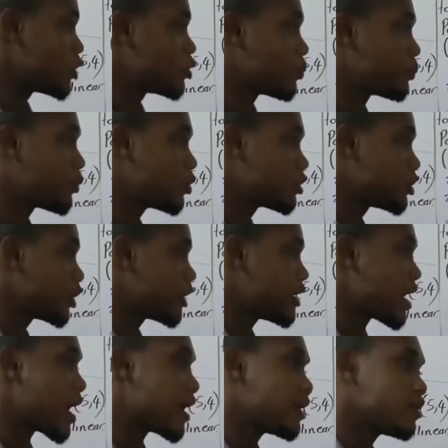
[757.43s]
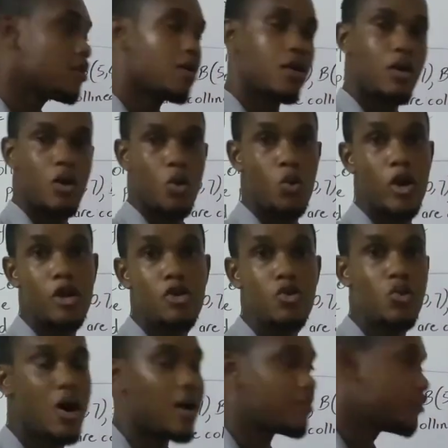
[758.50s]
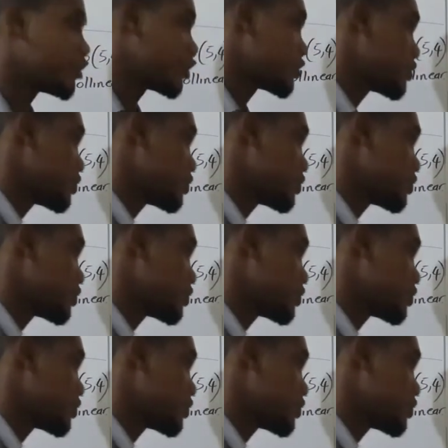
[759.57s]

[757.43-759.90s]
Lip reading: going to put your 9 where you have your